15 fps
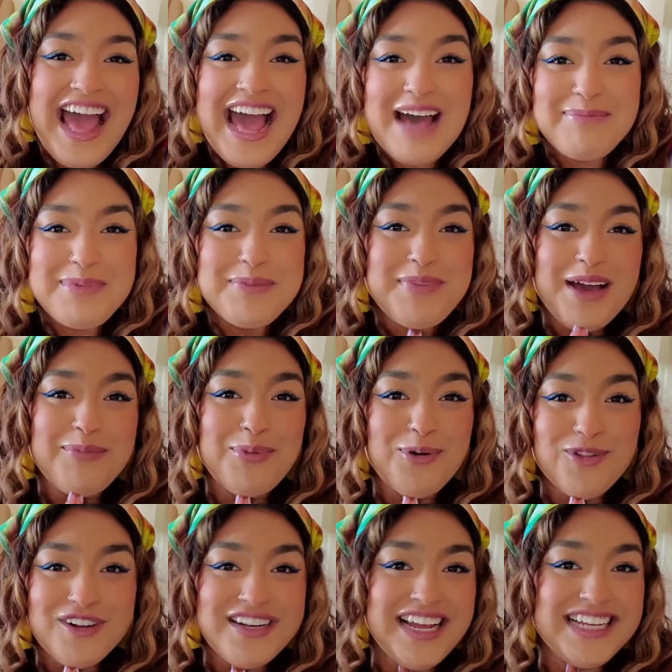Happy
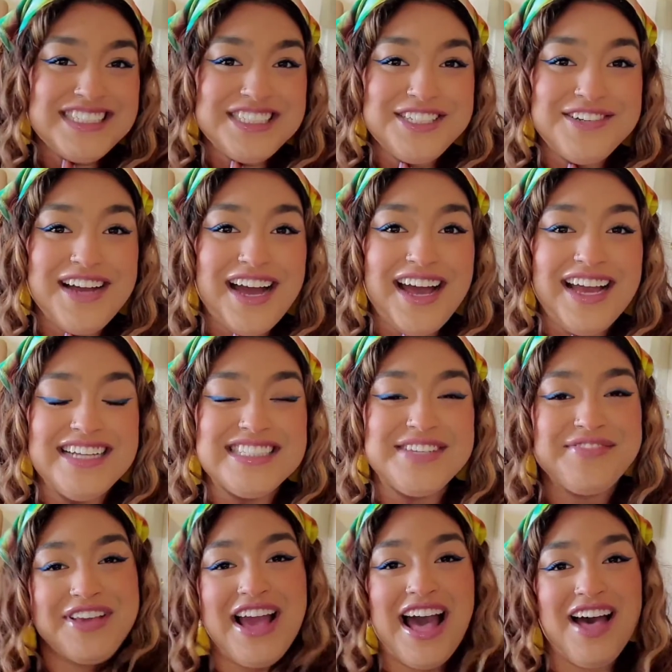Bipolar Day to you guys.
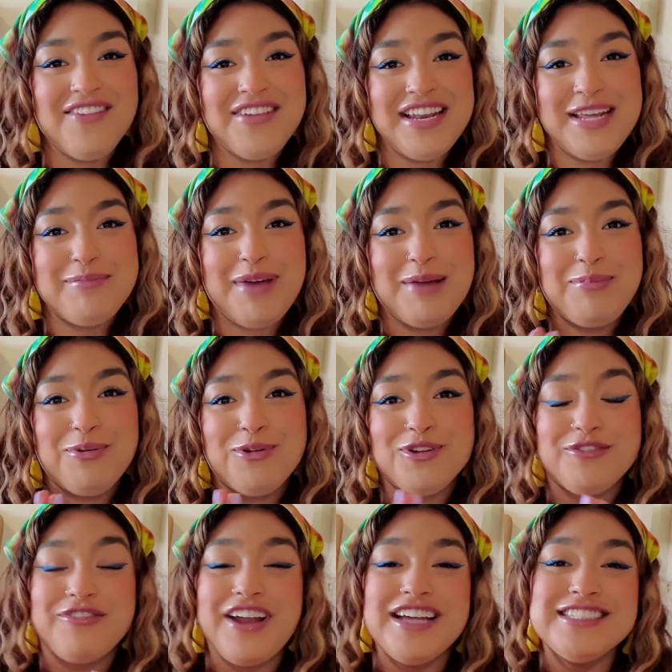If you have any
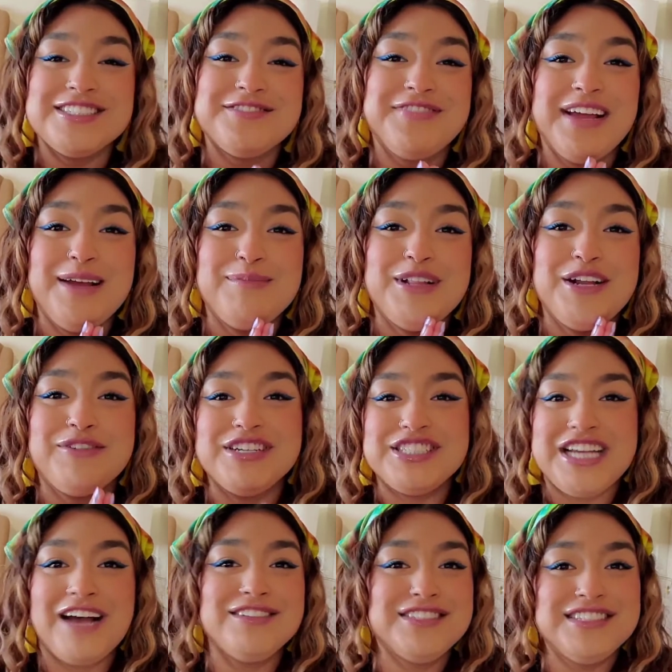bipolar friends or family,
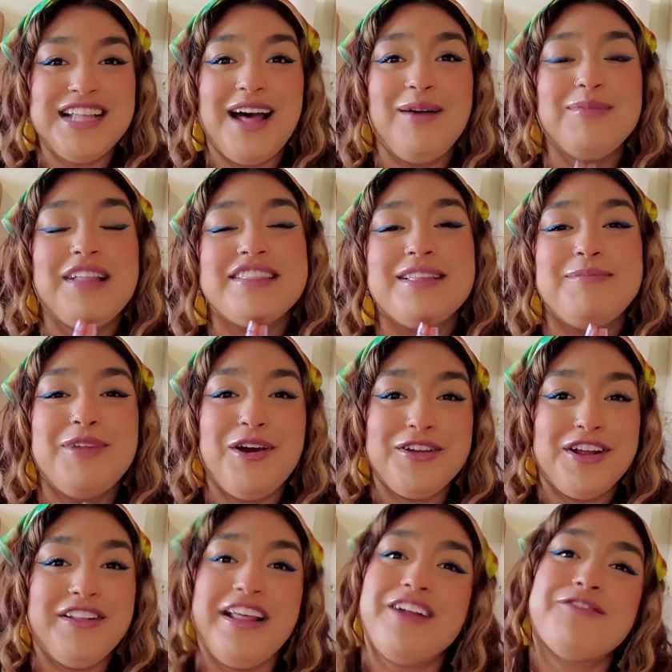reach out to them. Let them know
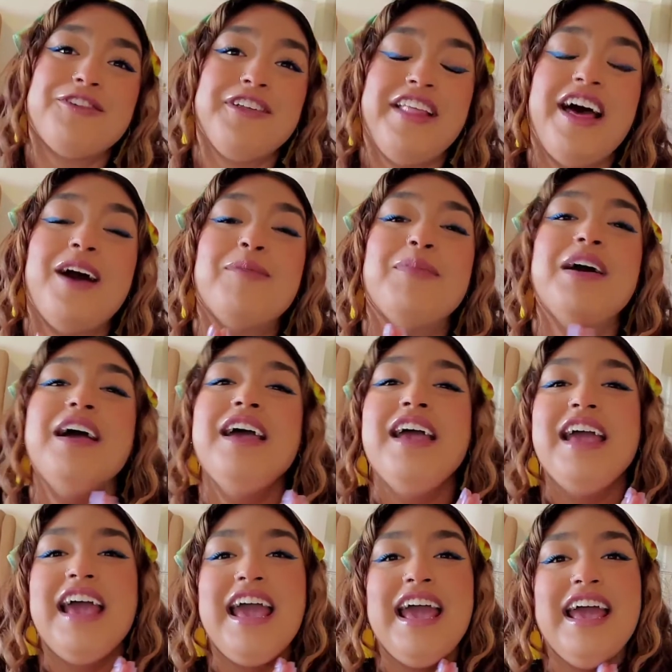you're there for them
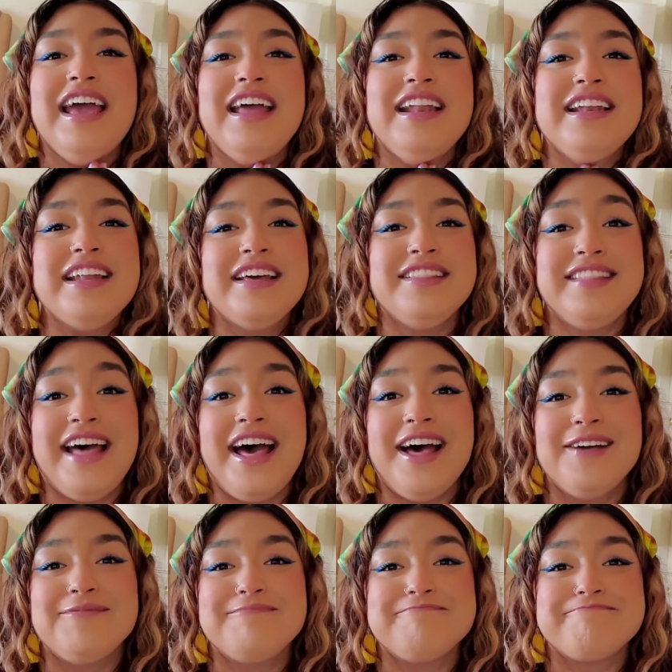and
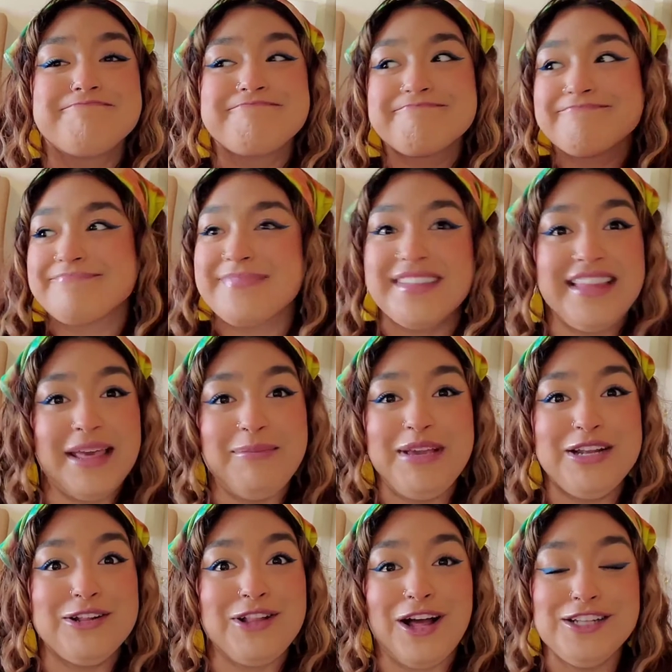that they
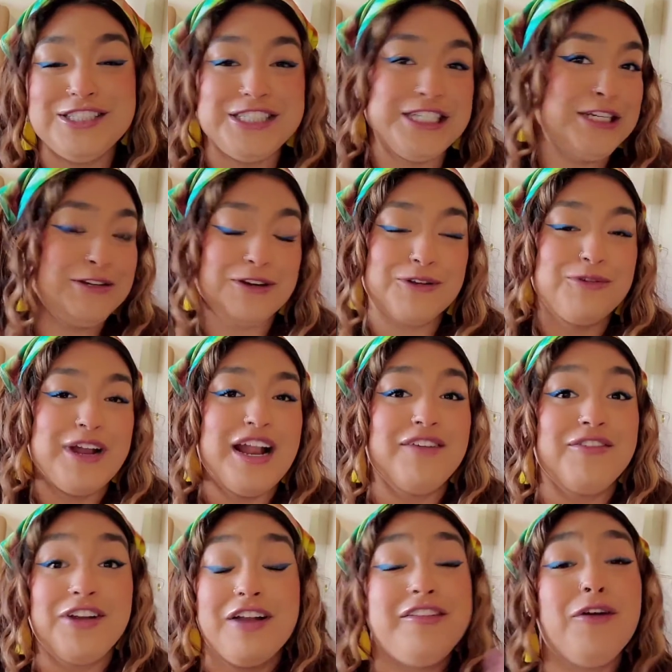mean a lot to you or
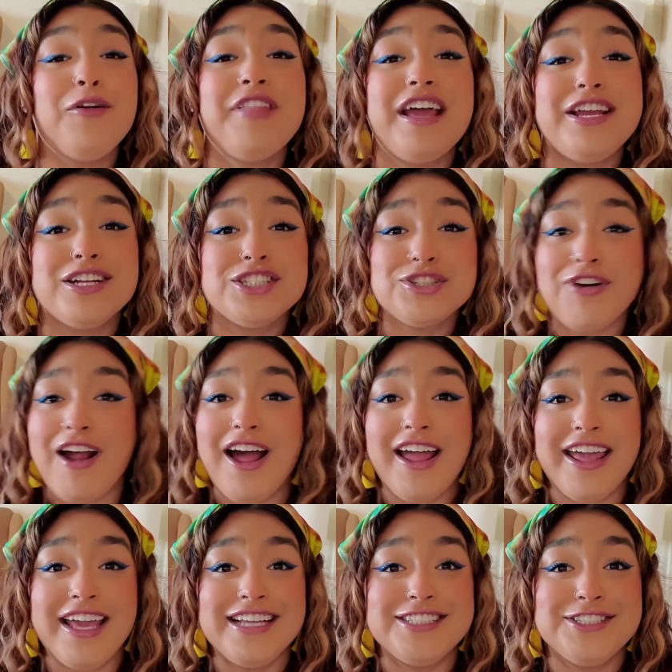whatever, and or that you're
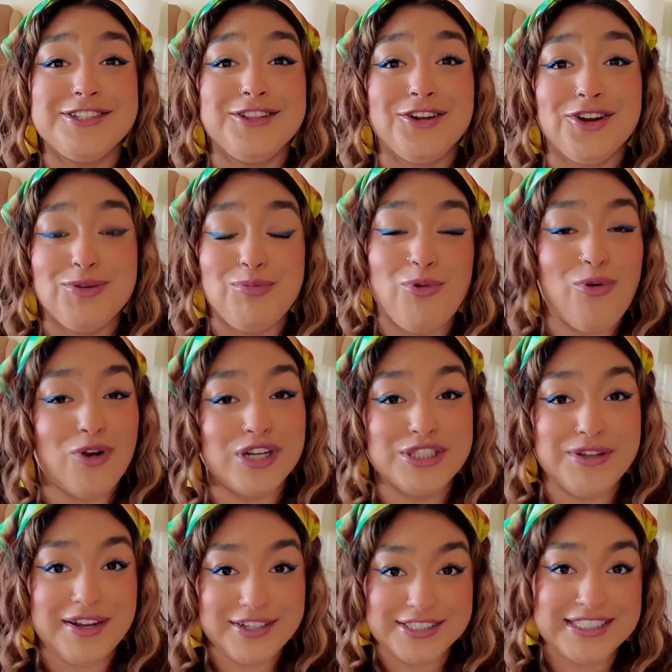trying to learn more
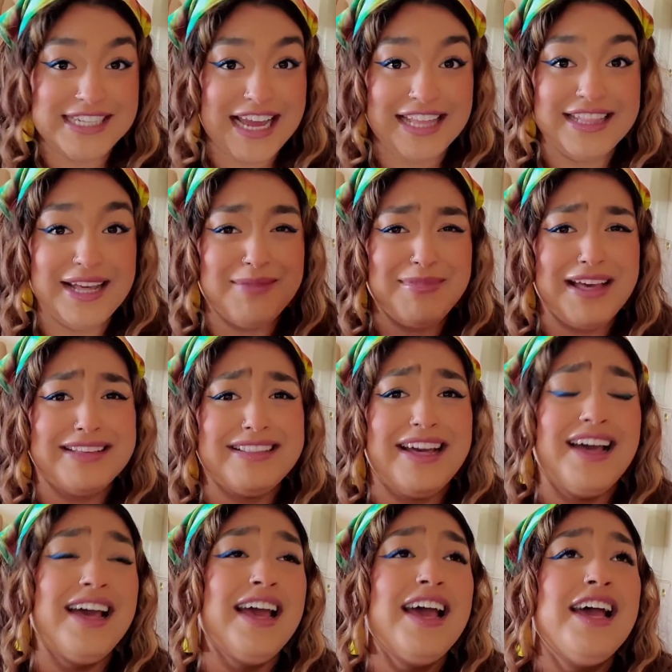to understand them. Like,
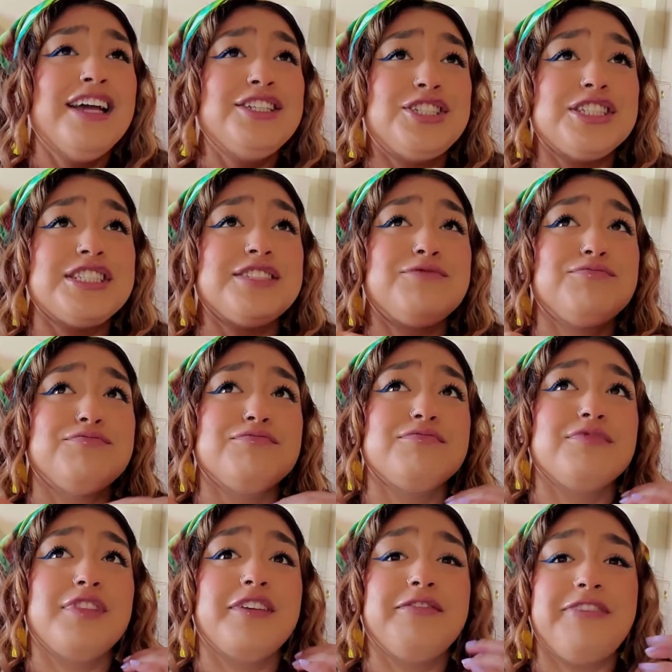that, just
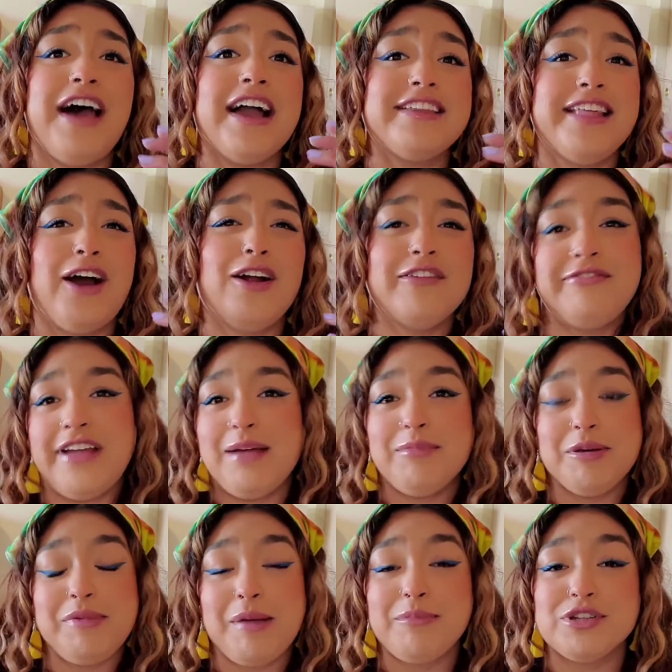the fact that our
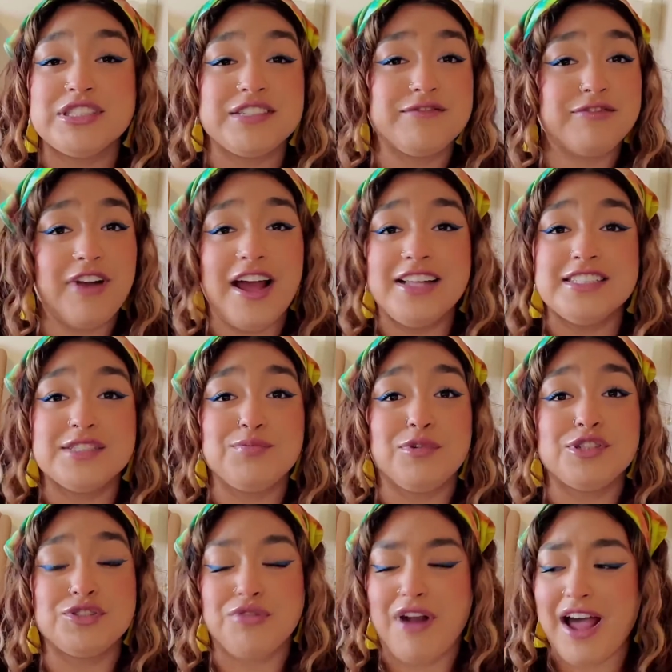family members and friends
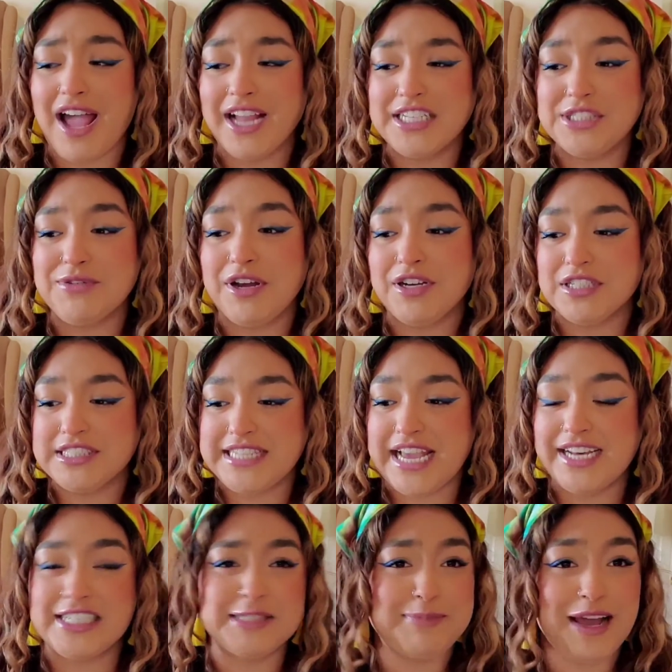will try to
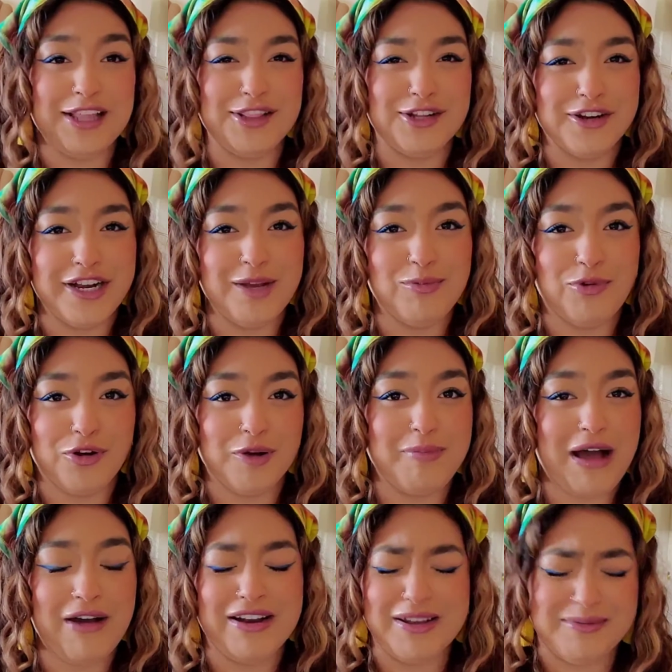understand us by learning more
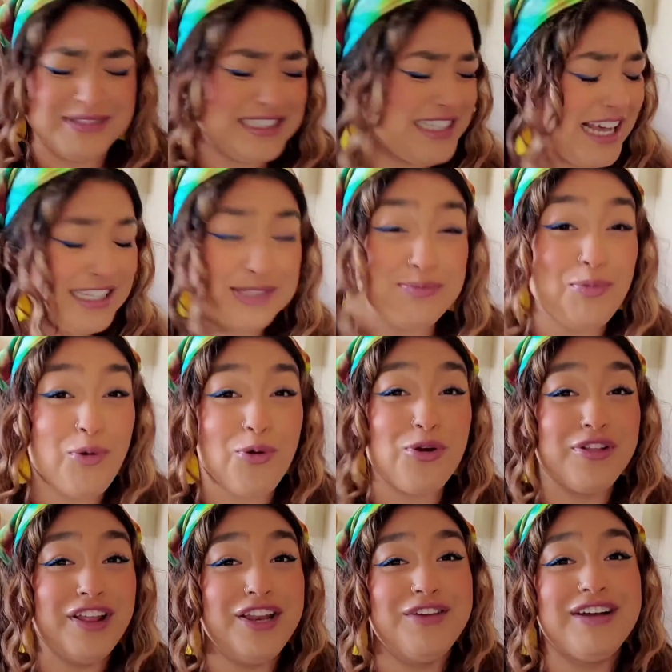about it says
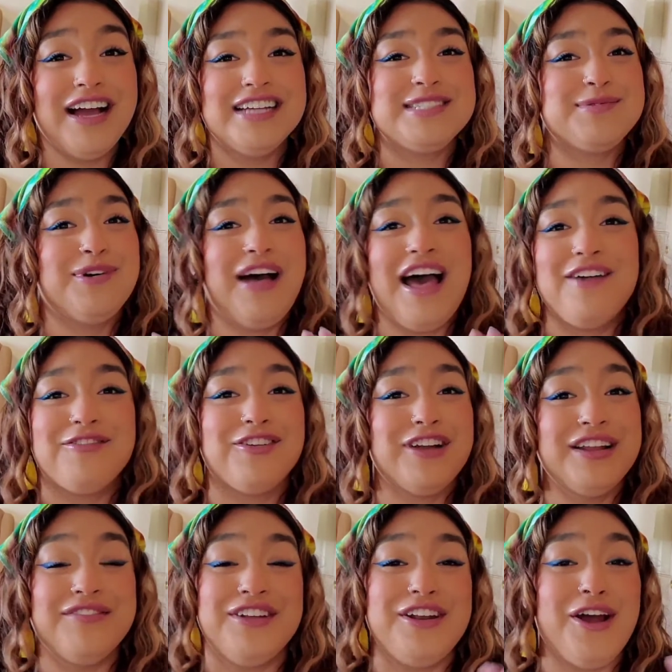more than you guys will ever
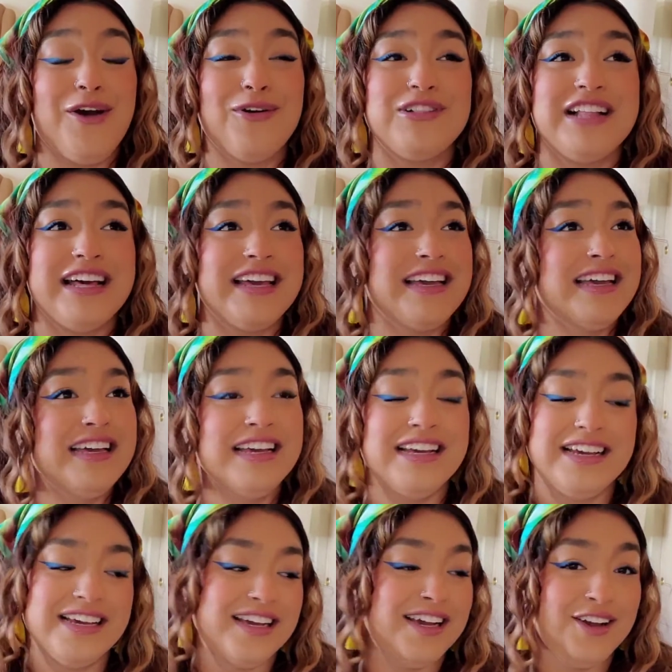even know. Like,
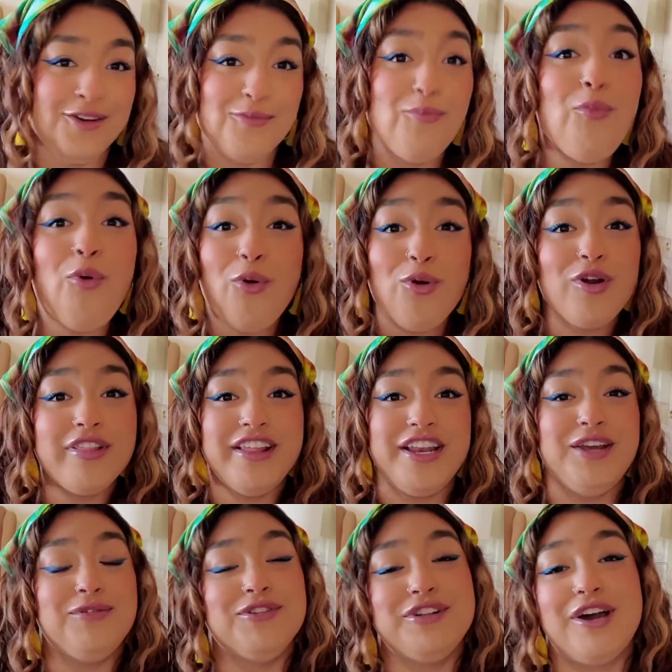more
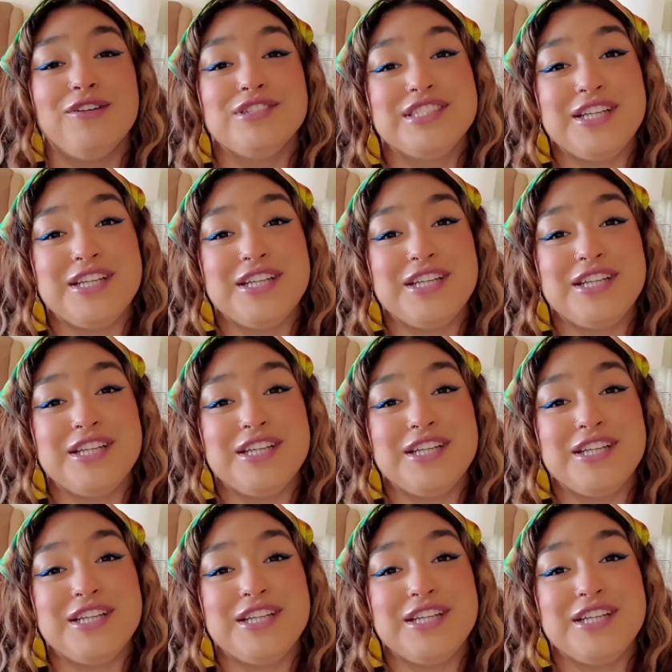than you will know.